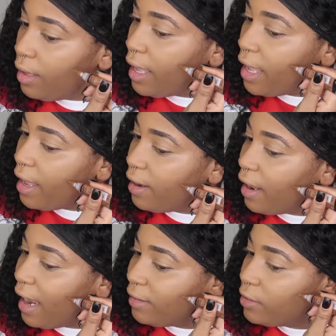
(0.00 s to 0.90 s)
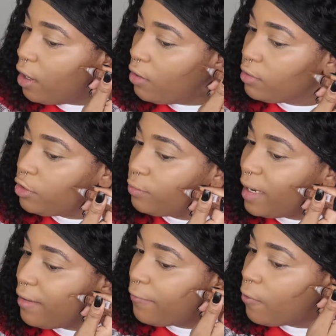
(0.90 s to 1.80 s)
And I don't do
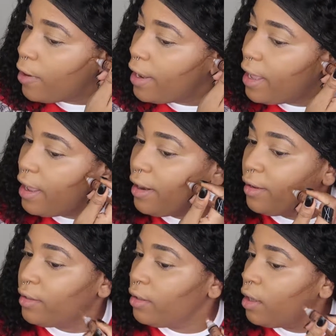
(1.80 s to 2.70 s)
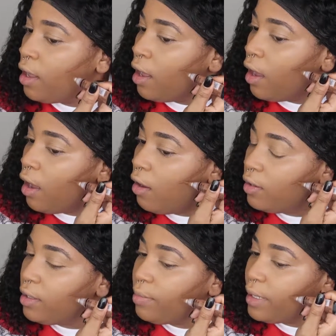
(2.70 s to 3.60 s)
my forehead
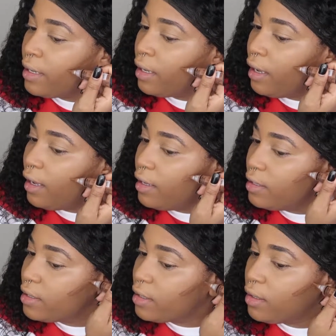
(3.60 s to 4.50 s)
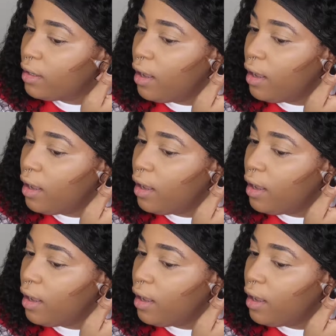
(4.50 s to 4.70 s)
only because